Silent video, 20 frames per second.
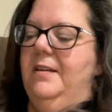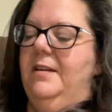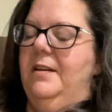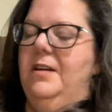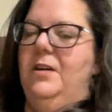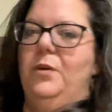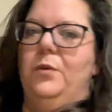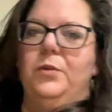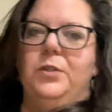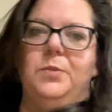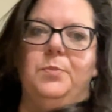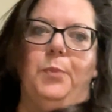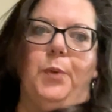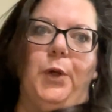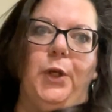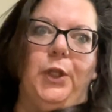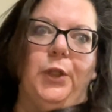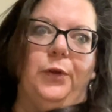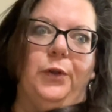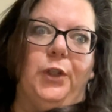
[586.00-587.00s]
Oh,
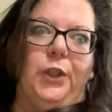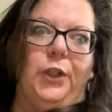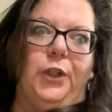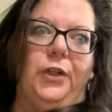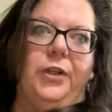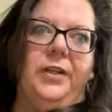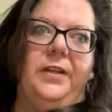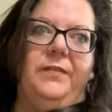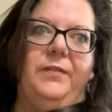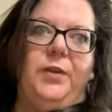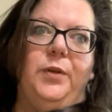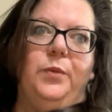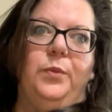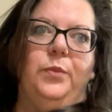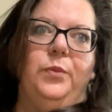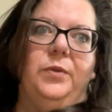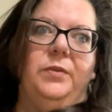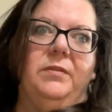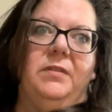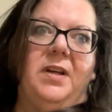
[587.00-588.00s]
spoiler alert if you
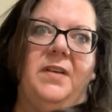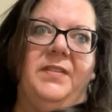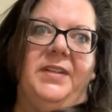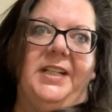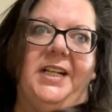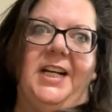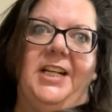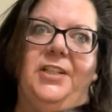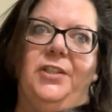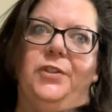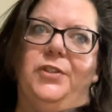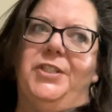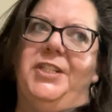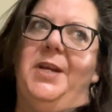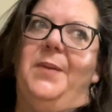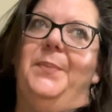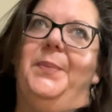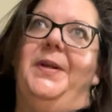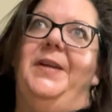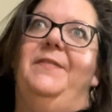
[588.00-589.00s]
haven't gotten yours
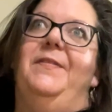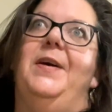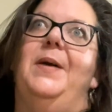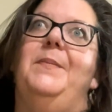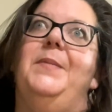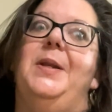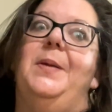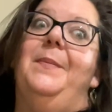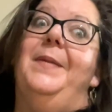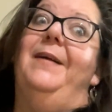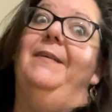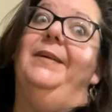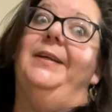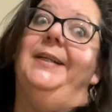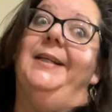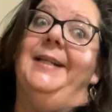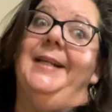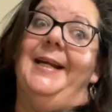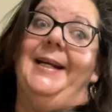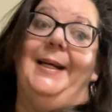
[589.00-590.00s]
yet, but if I'm in America
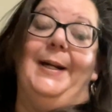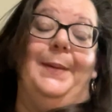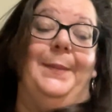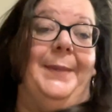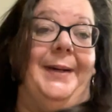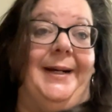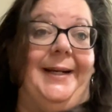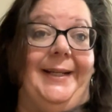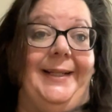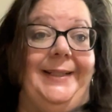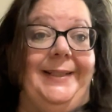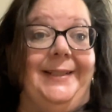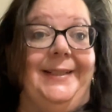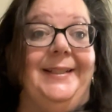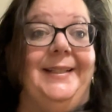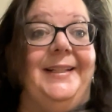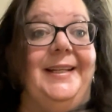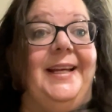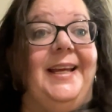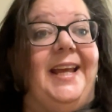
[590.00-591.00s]
and I got mine,
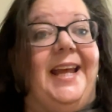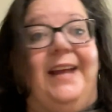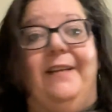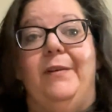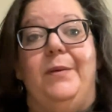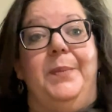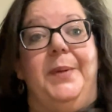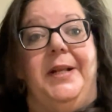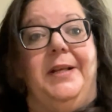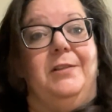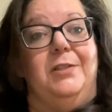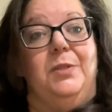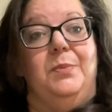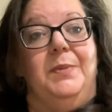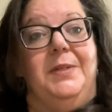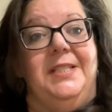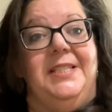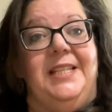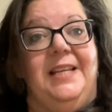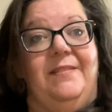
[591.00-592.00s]
everybody else
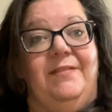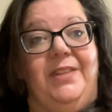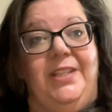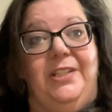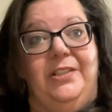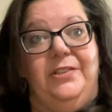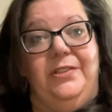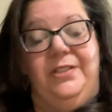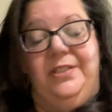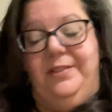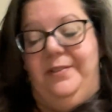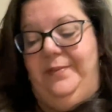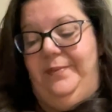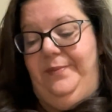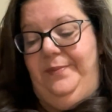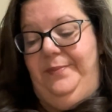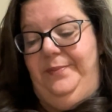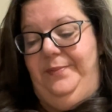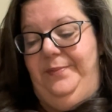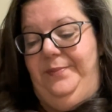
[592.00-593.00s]
must have theirs.
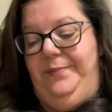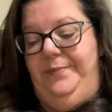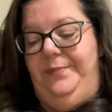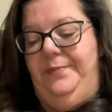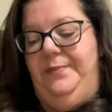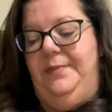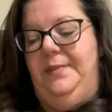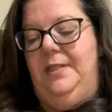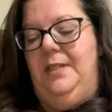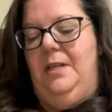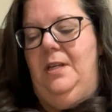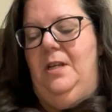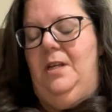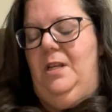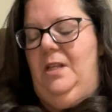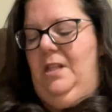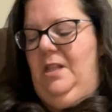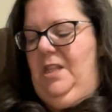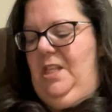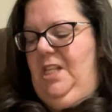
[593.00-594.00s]

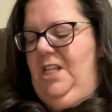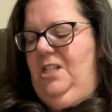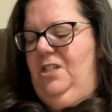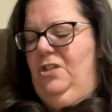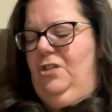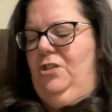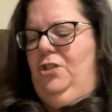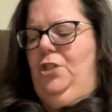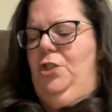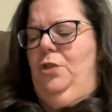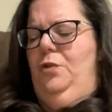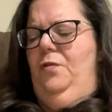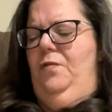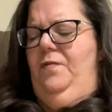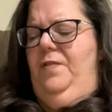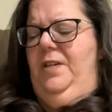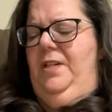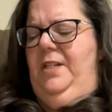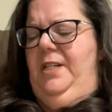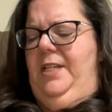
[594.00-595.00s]
These are so
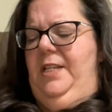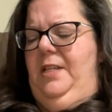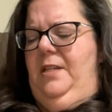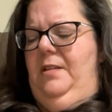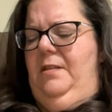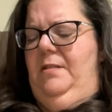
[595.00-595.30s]
funky.